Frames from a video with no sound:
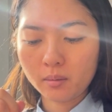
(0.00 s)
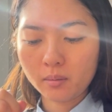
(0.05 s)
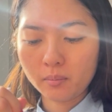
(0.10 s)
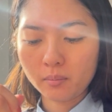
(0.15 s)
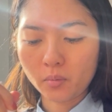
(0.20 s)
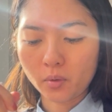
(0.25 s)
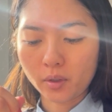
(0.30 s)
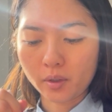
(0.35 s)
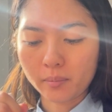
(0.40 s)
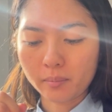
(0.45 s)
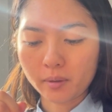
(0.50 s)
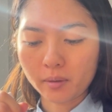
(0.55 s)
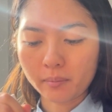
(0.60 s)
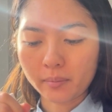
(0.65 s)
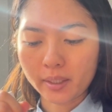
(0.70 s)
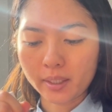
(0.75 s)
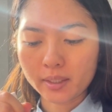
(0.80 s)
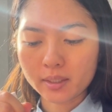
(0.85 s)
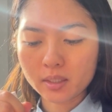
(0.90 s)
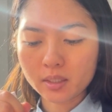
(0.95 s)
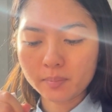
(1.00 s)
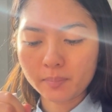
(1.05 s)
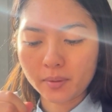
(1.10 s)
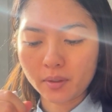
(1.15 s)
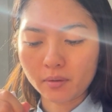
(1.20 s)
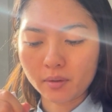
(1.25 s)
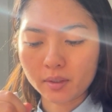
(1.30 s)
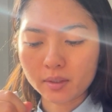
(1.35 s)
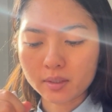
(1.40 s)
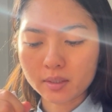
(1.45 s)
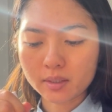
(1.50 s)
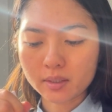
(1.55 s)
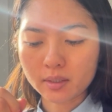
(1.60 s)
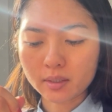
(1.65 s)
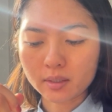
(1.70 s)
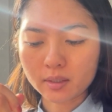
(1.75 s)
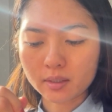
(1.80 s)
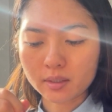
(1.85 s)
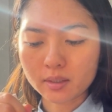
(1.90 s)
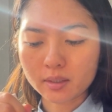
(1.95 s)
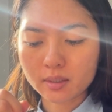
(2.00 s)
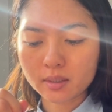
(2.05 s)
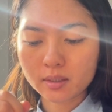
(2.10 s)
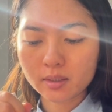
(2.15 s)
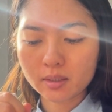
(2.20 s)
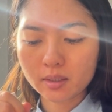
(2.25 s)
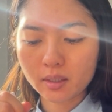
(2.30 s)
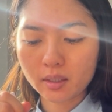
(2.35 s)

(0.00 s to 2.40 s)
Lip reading: more about my experiences.